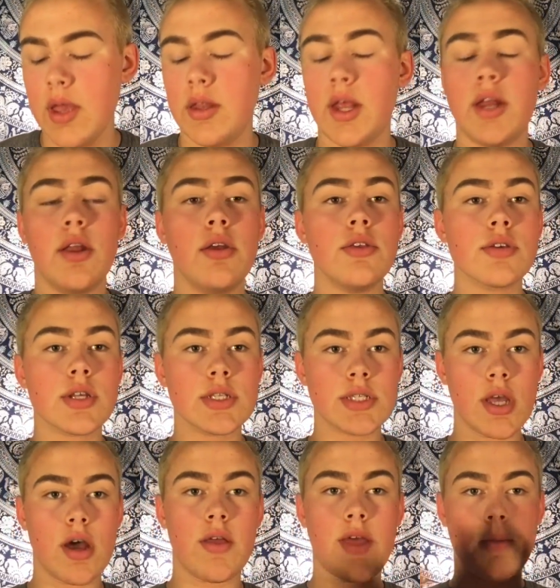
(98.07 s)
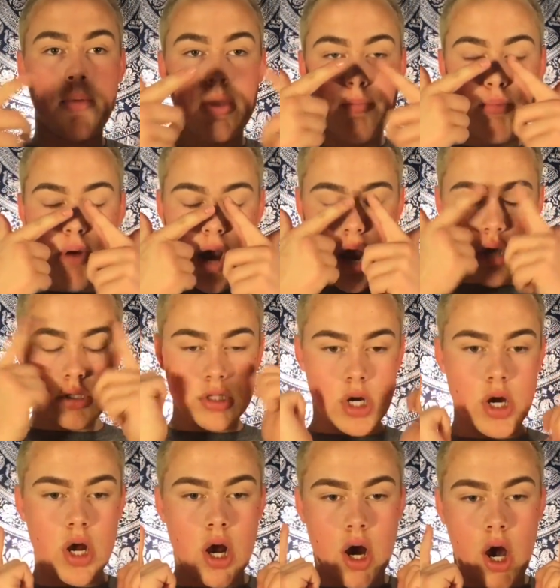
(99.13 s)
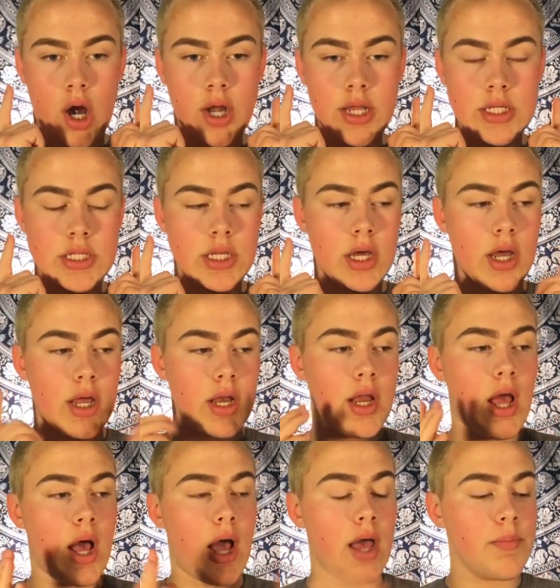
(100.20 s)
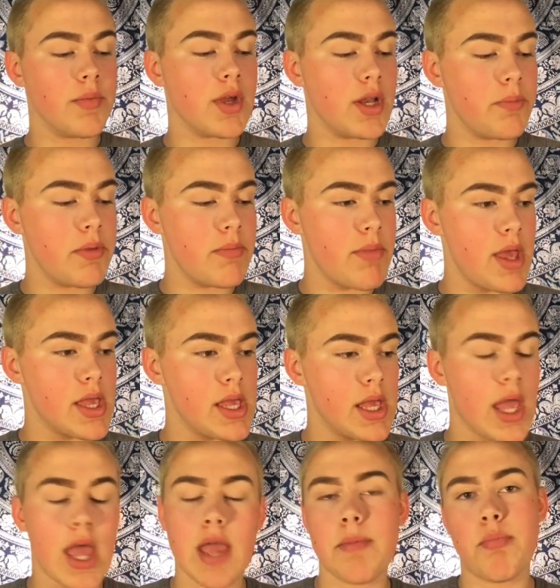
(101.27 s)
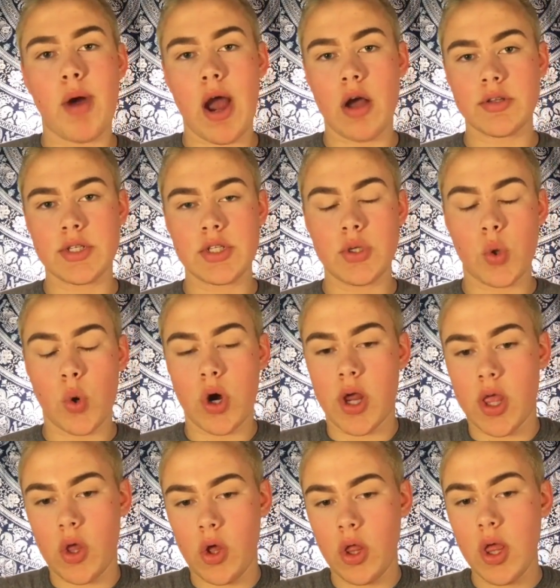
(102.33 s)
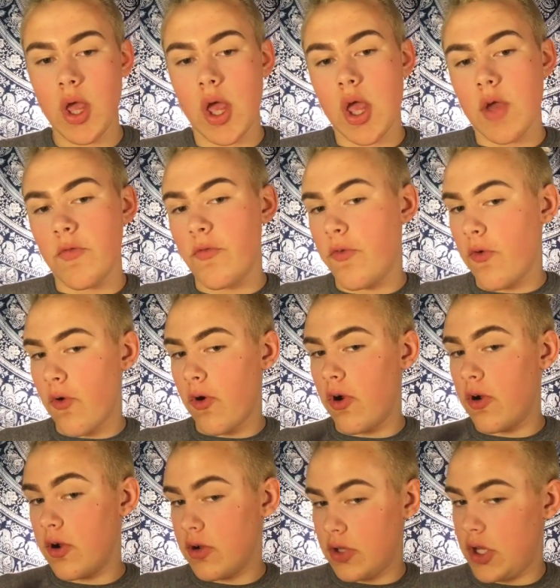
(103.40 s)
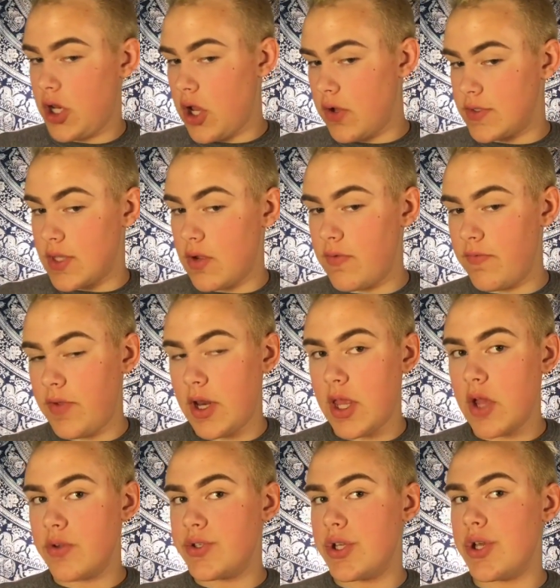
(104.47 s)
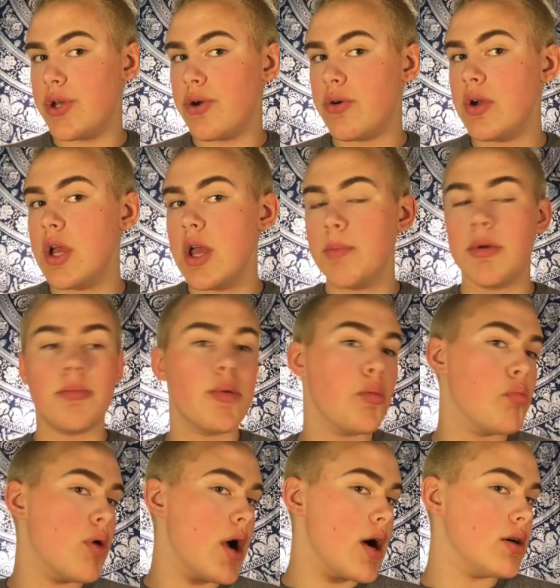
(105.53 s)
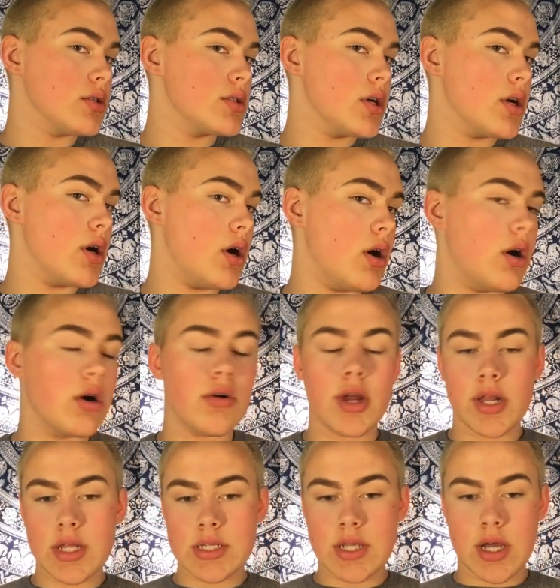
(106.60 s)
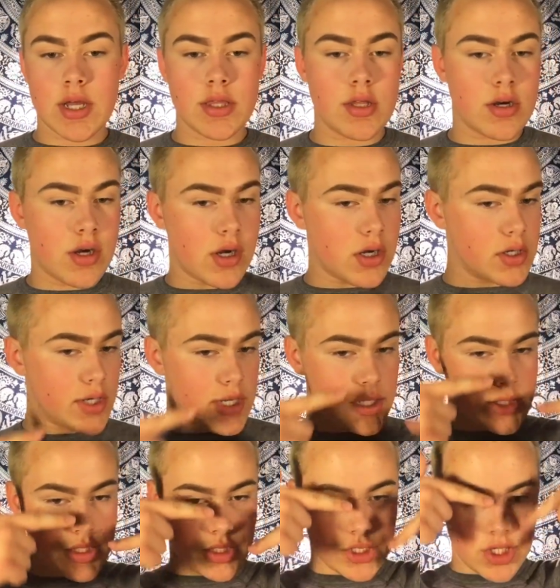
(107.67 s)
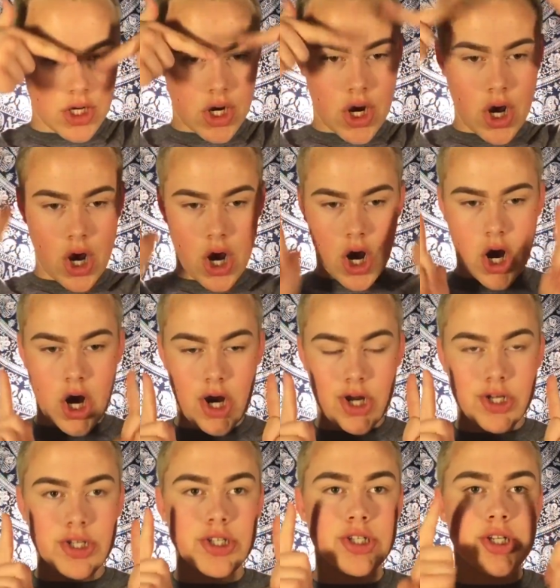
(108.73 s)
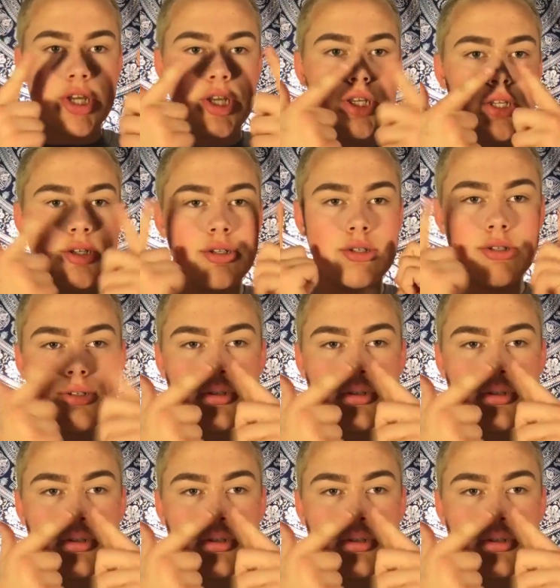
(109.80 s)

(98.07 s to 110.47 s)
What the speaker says: Now I know you can tell that my brows are already done. I'm going to be making a brow tutorial for its own video too, but my brows are already done. They're all nice and arched, and